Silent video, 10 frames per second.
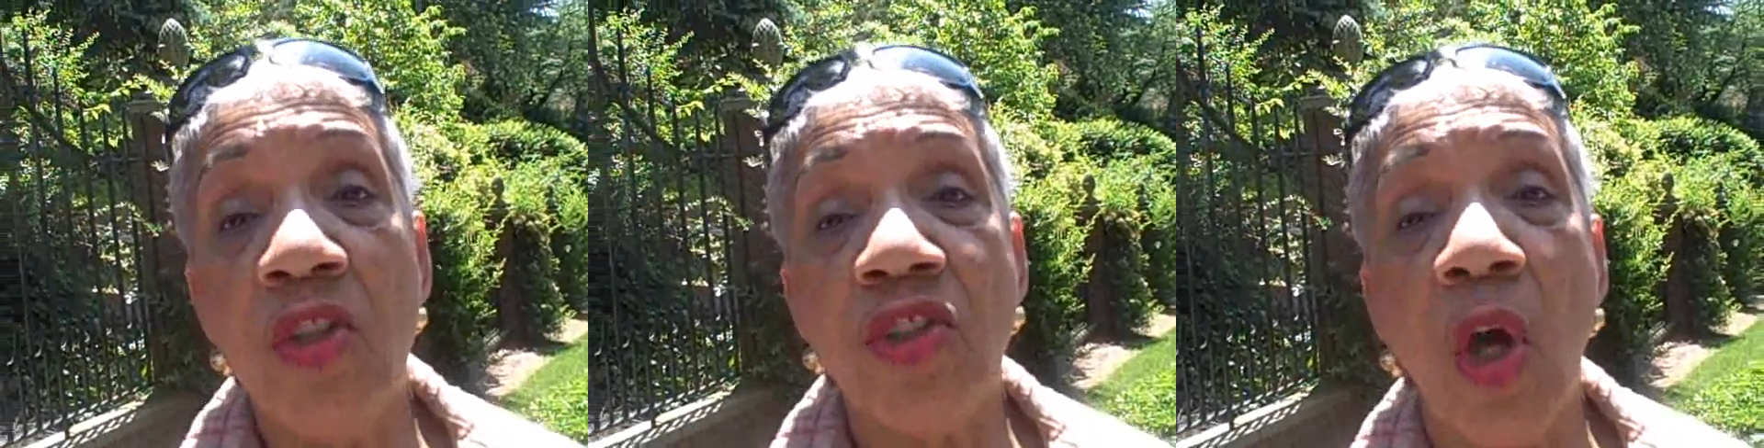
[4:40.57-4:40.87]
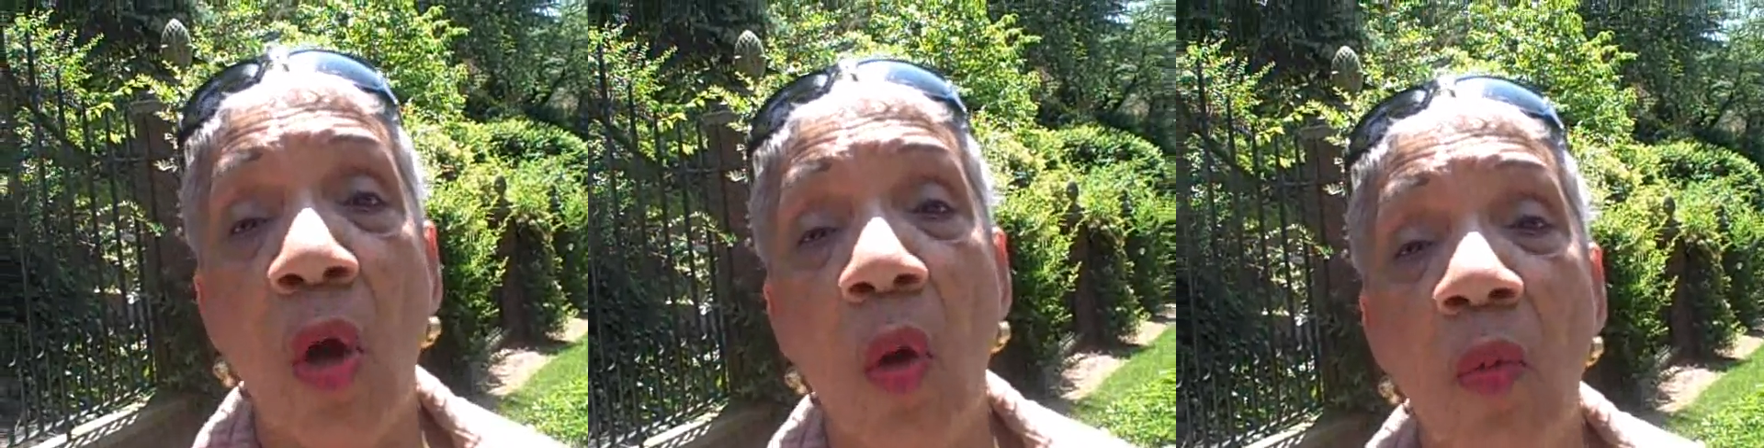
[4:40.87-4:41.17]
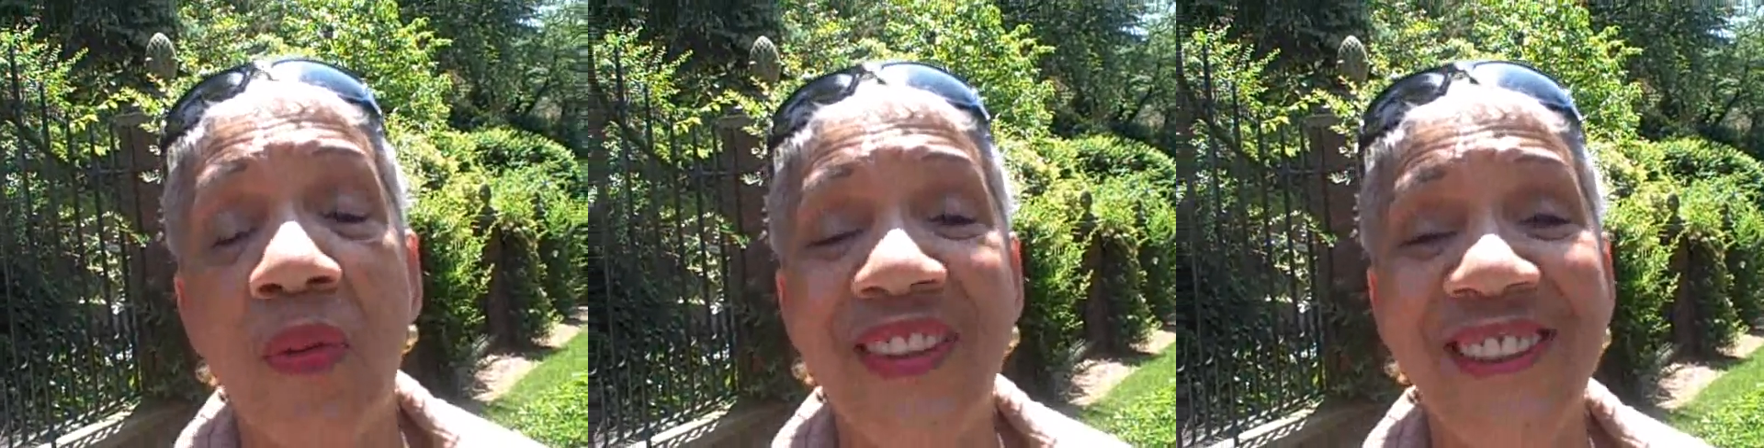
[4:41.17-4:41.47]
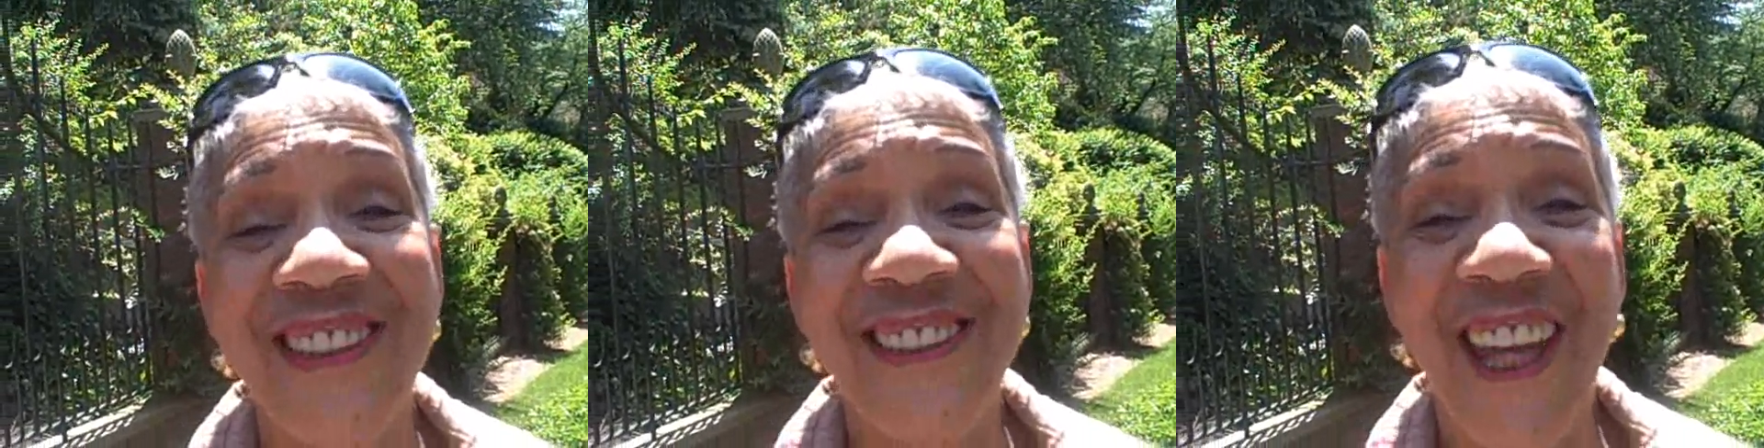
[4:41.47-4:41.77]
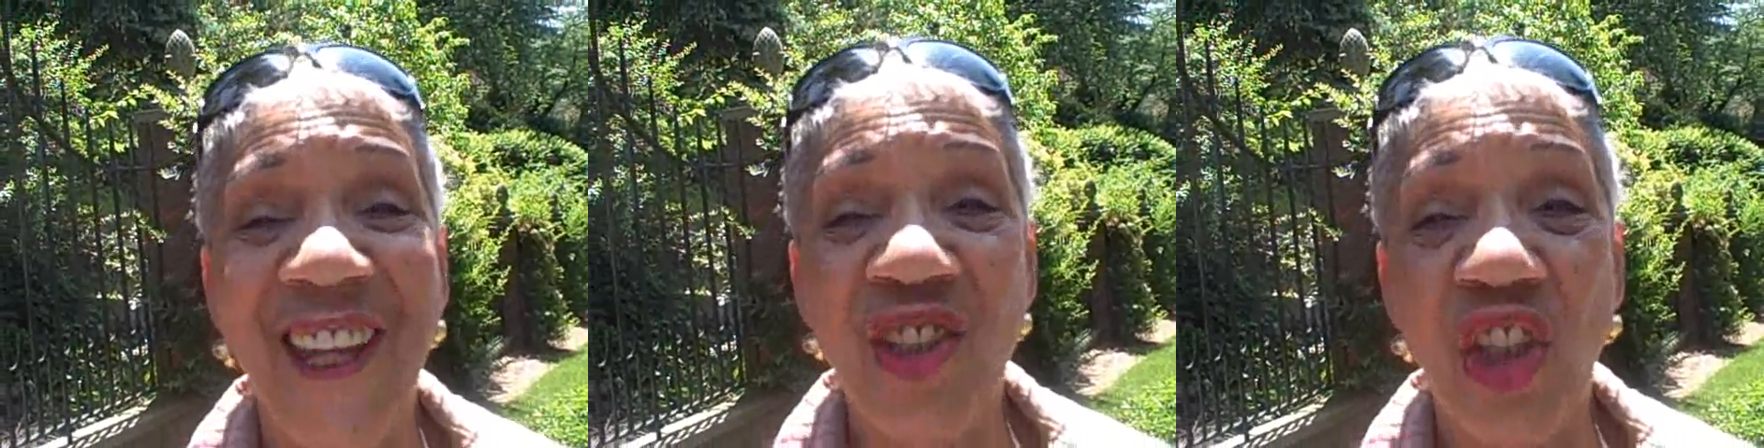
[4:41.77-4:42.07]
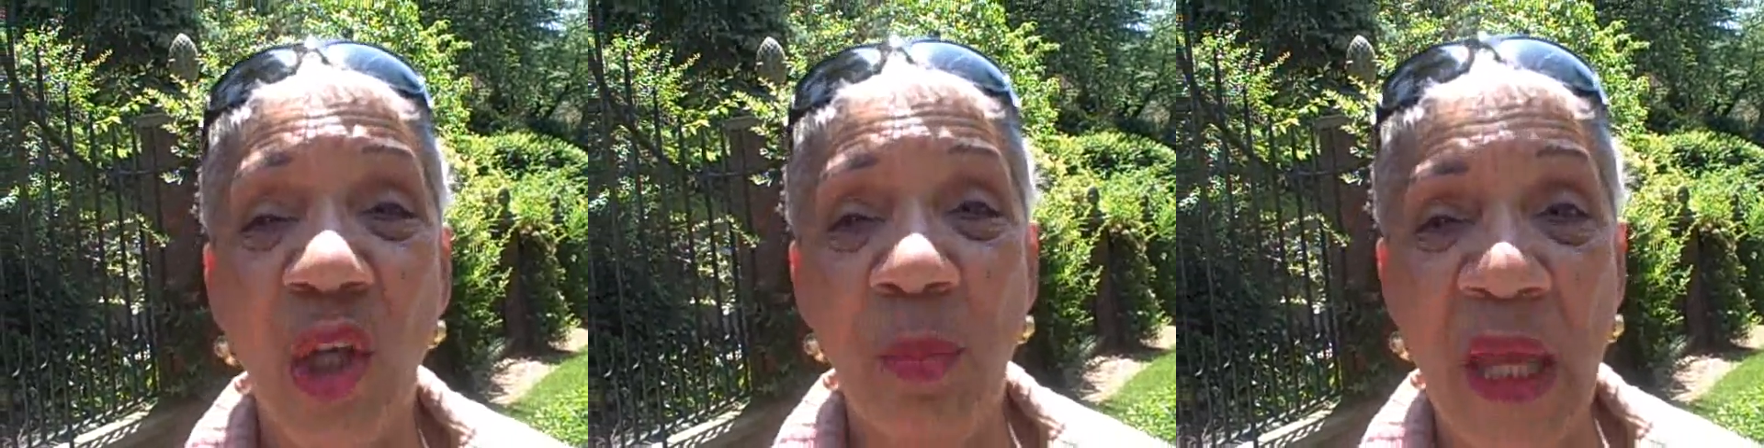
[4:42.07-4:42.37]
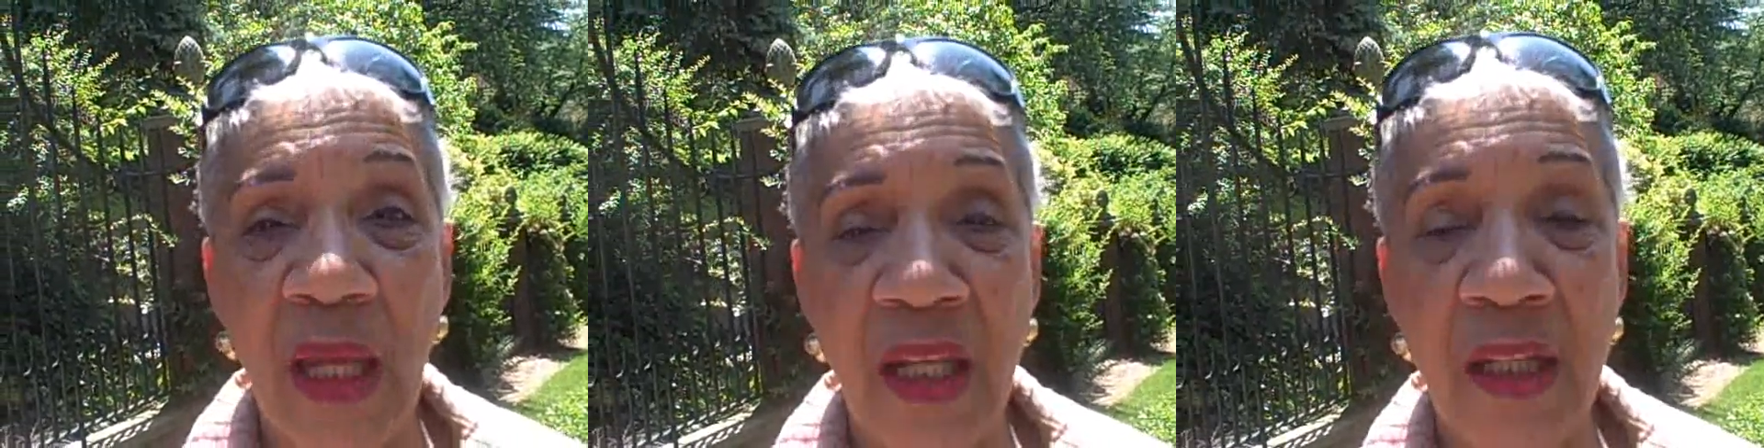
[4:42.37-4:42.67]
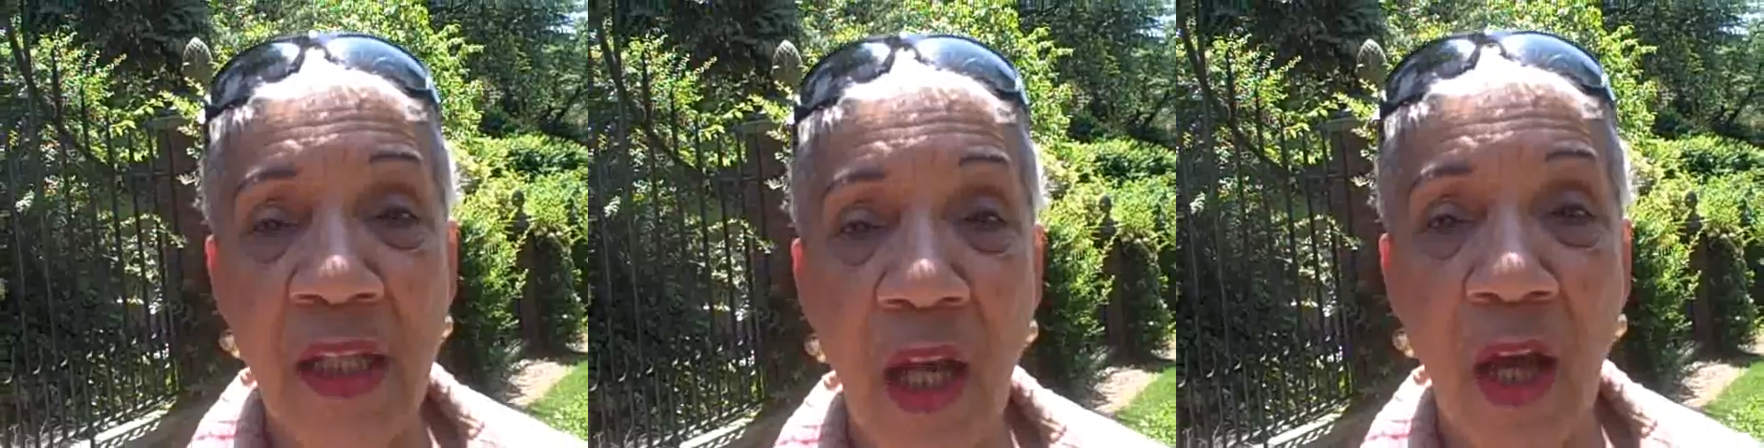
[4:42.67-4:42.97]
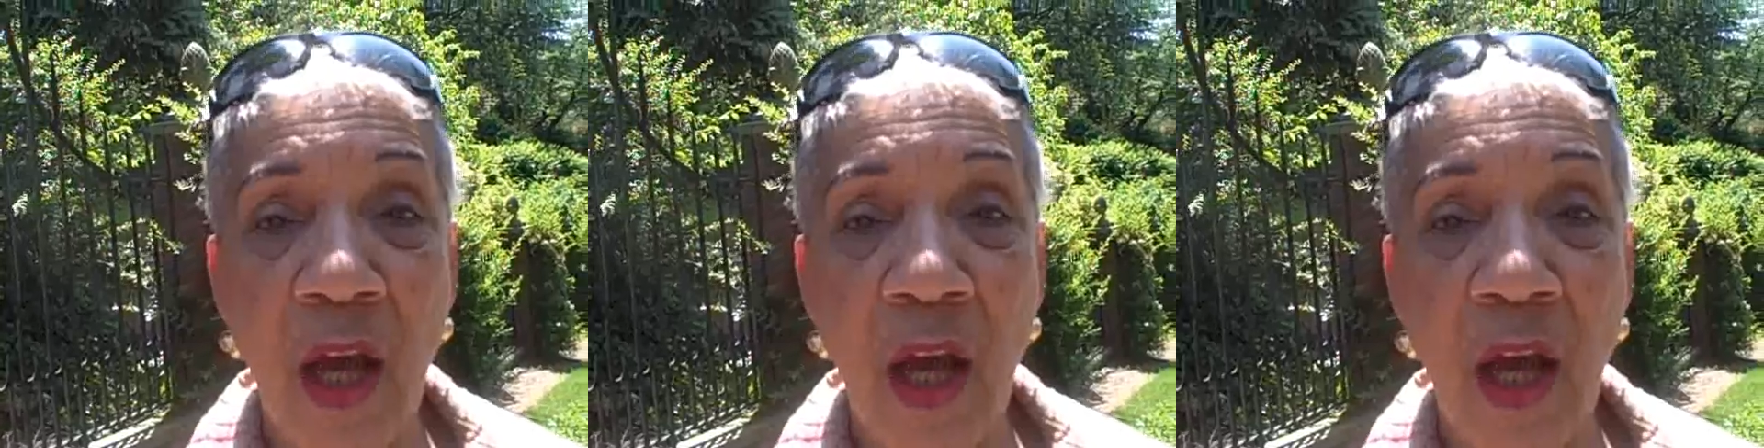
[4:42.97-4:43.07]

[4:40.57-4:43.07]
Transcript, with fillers: So, this is Angela Baden